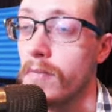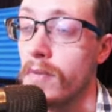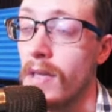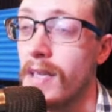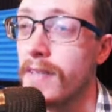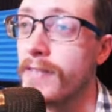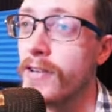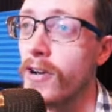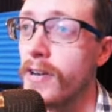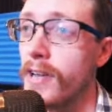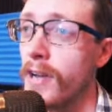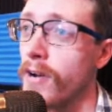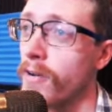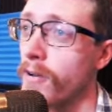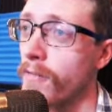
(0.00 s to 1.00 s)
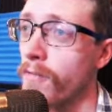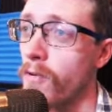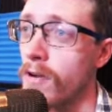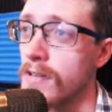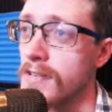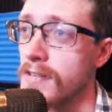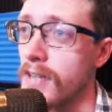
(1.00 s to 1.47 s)
It's good to hear your
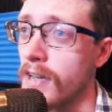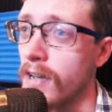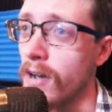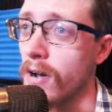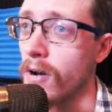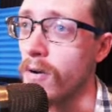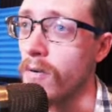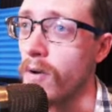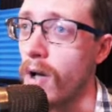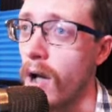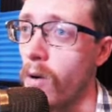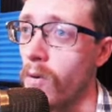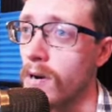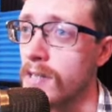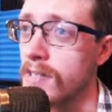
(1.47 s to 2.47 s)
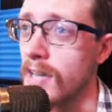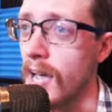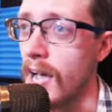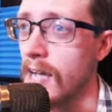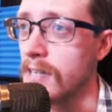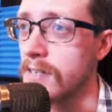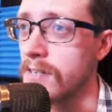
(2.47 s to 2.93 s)
voice, Nico. I wanted to
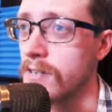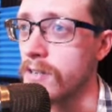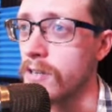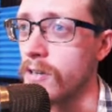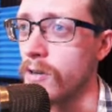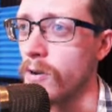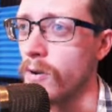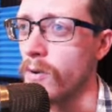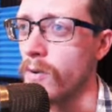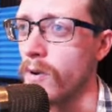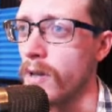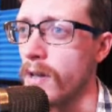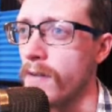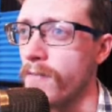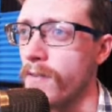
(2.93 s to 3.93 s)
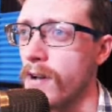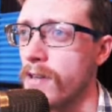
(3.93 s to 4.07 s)
ask you if I